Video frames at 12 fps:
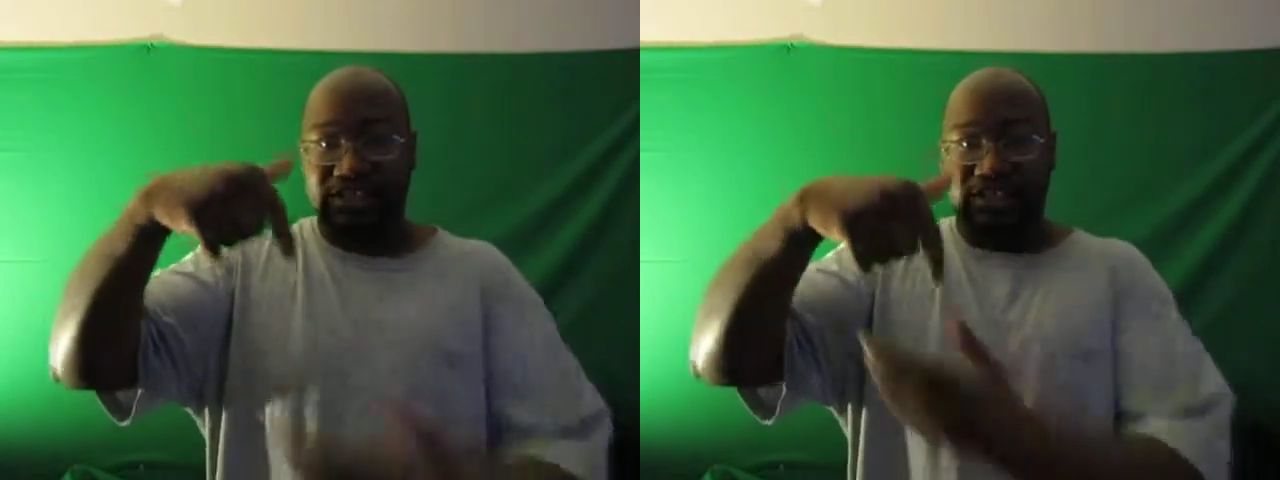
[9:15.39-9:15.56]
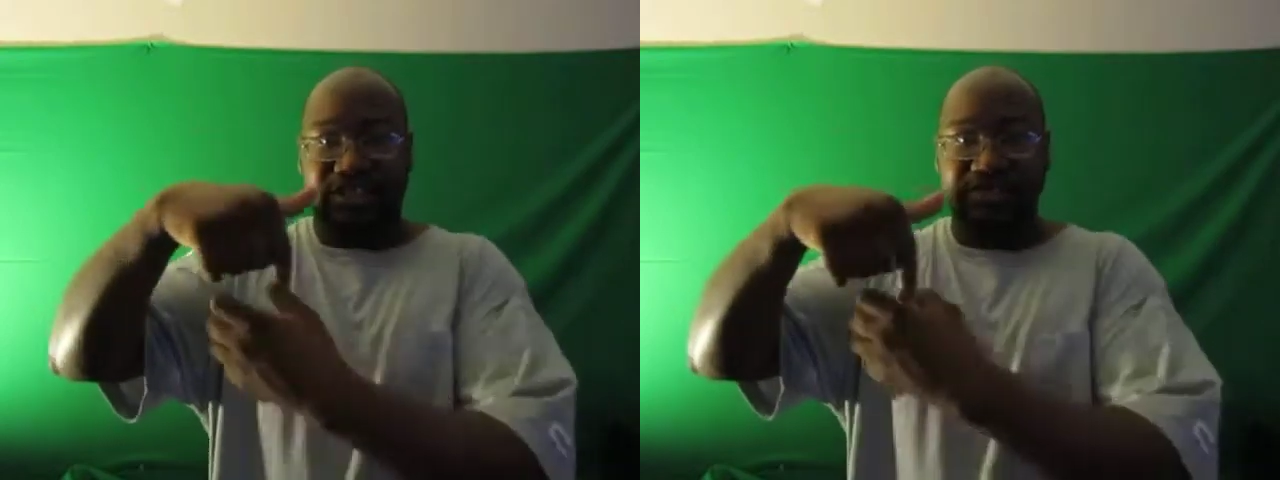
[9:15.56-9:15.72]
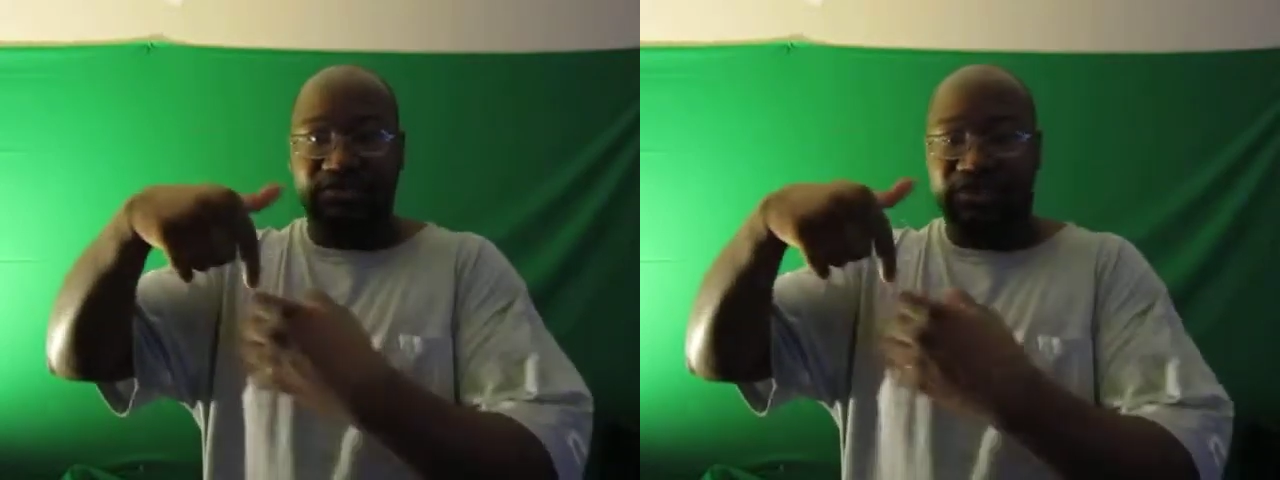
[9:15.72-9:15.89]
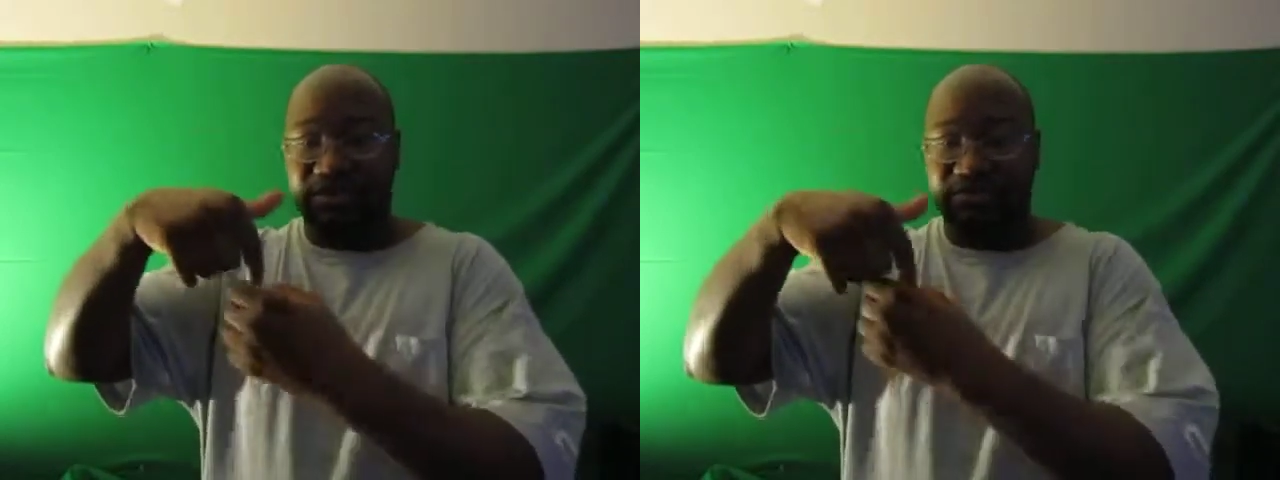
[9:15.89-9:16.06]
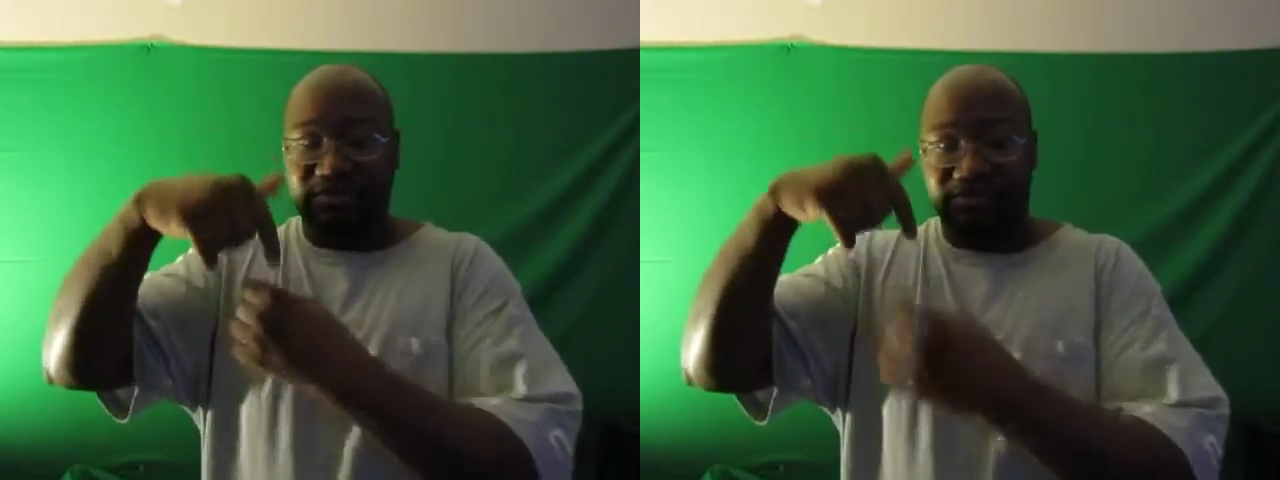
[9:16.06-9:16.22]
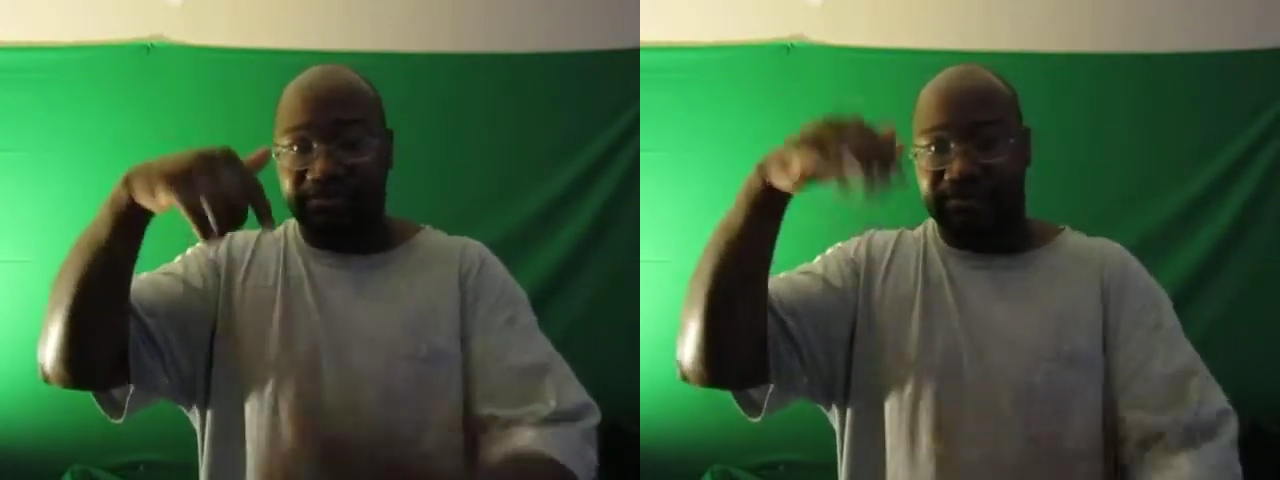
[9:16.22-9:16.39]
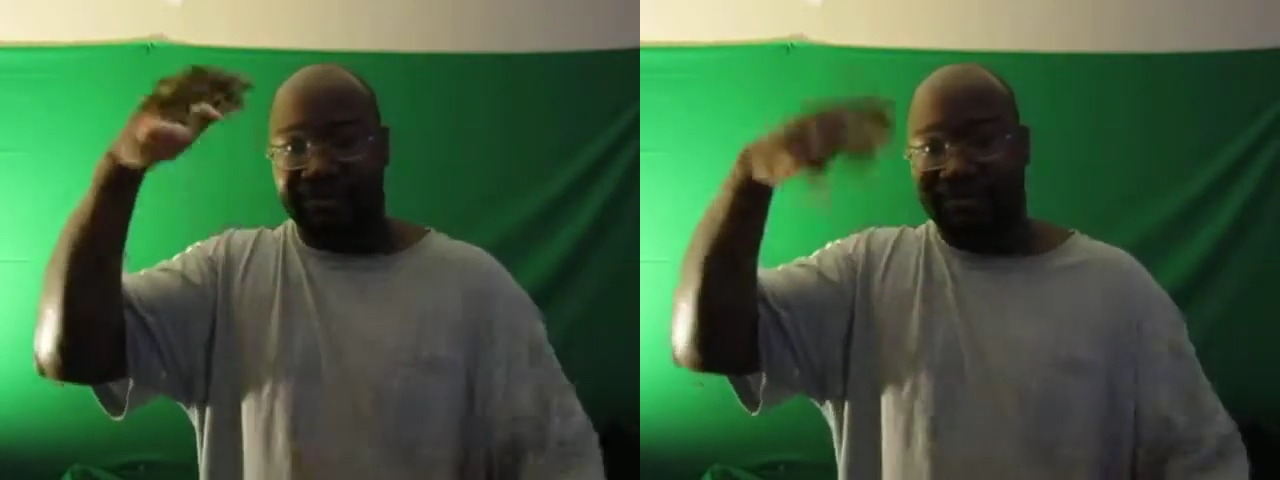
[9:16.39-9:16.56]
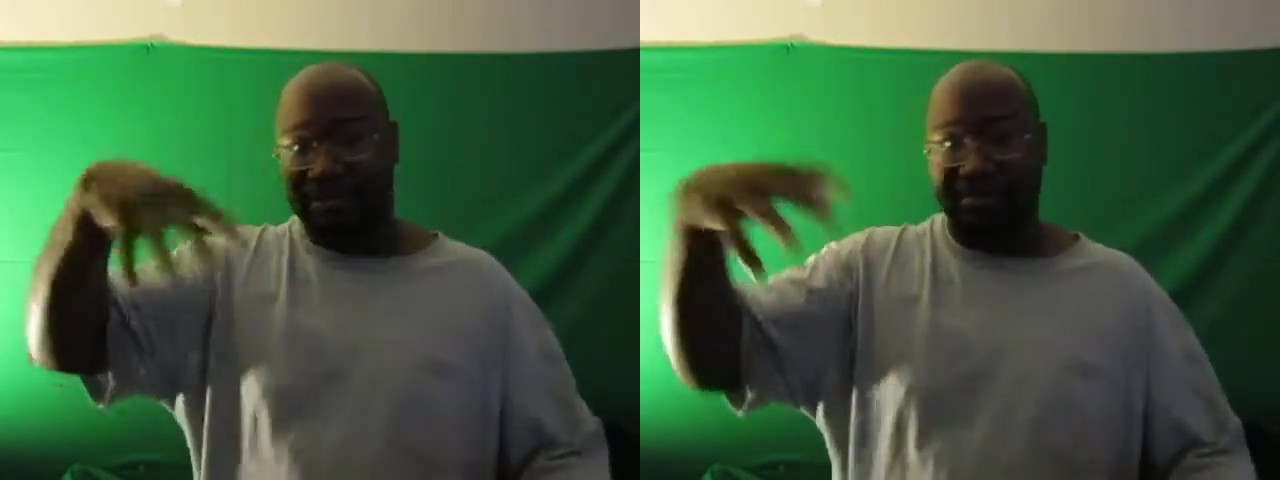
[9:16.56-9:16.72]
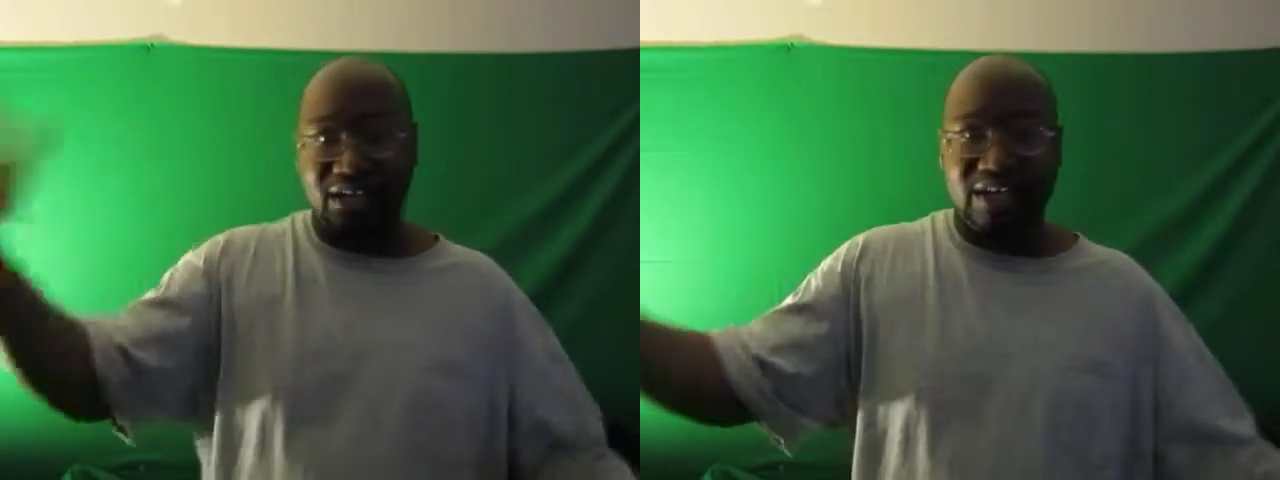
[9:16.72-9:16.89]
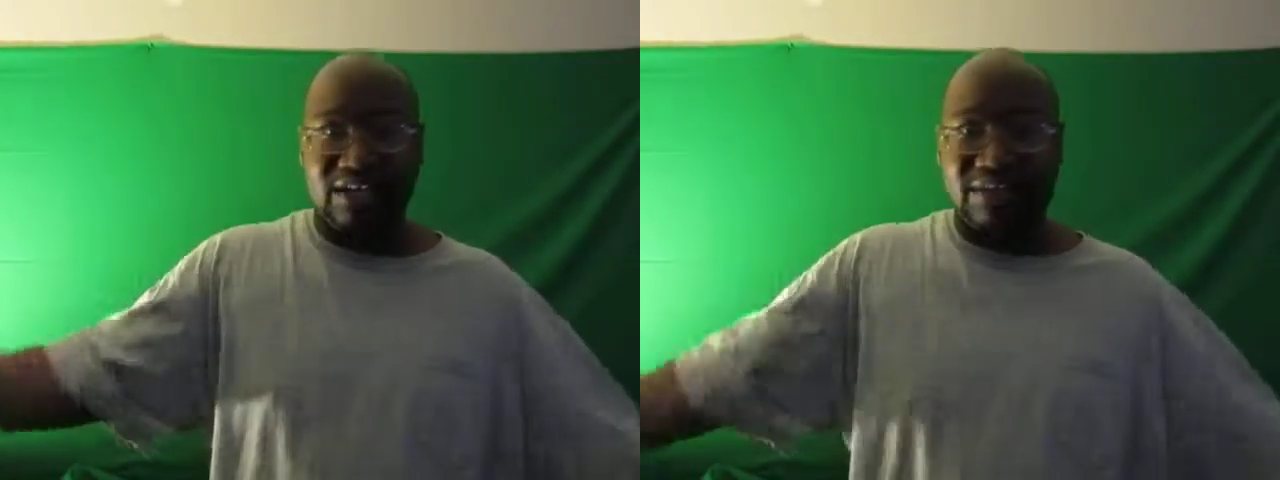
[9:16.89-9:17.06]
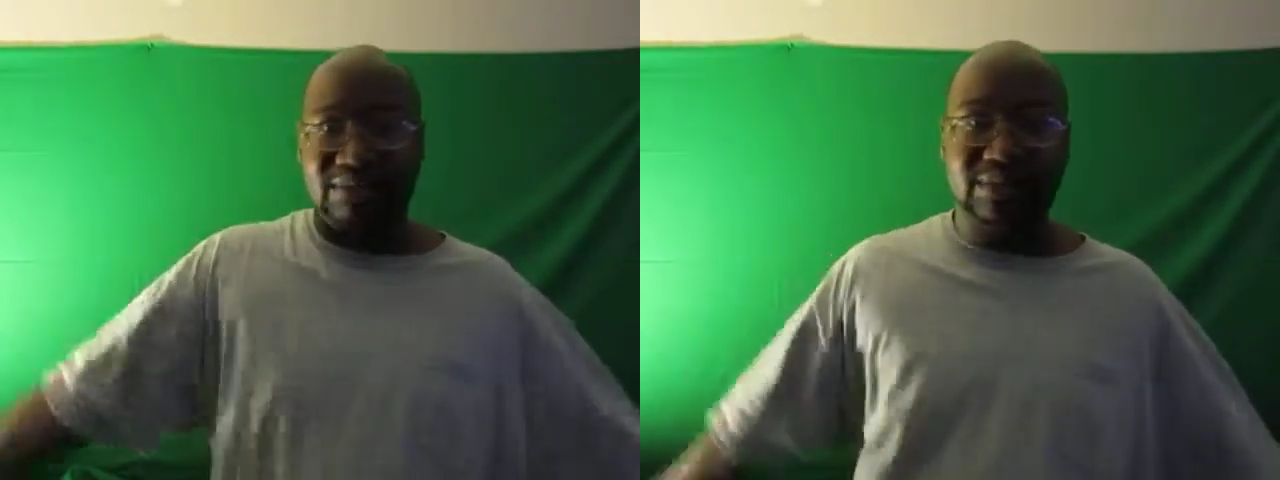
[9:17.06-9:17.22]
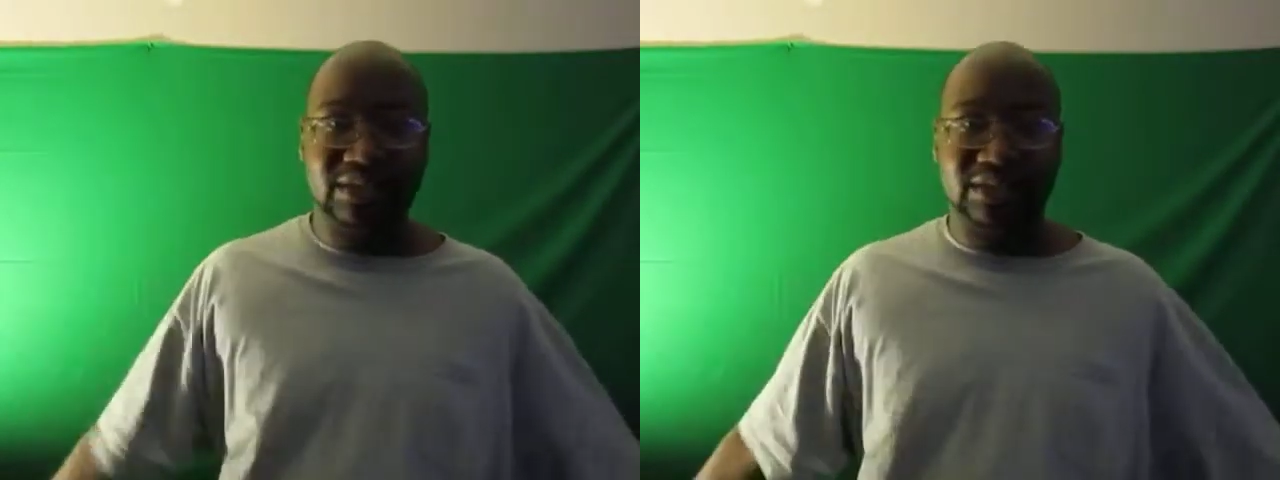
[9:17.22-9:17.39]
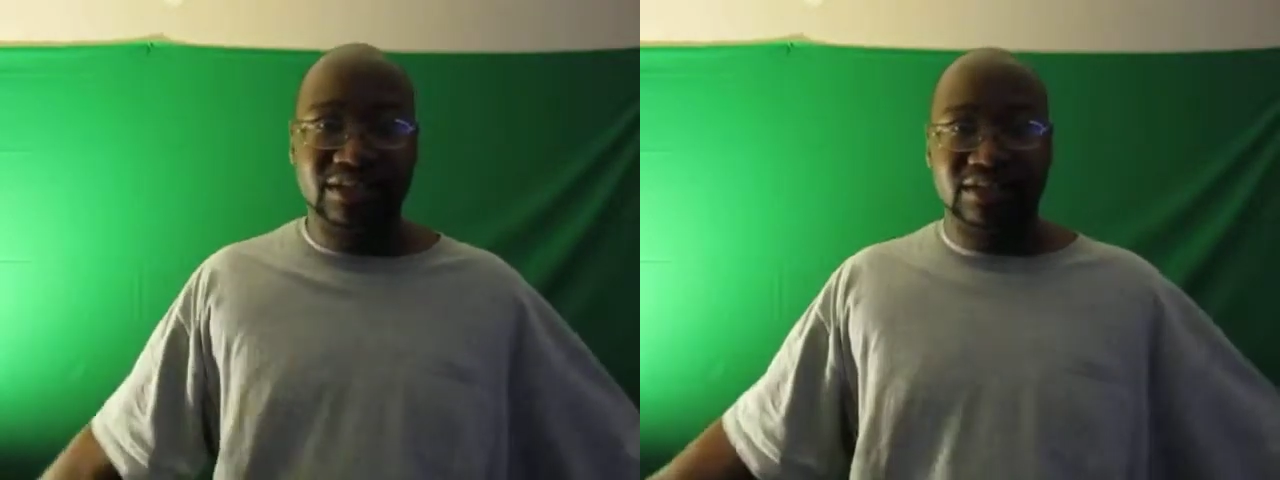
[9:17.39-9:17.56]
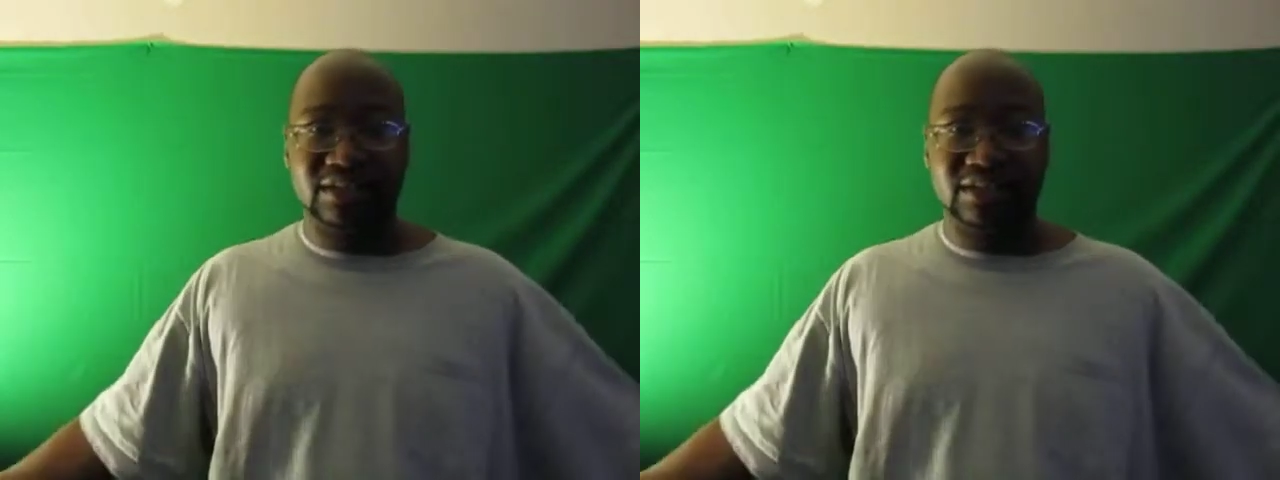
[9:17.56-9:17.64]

can still come to my company.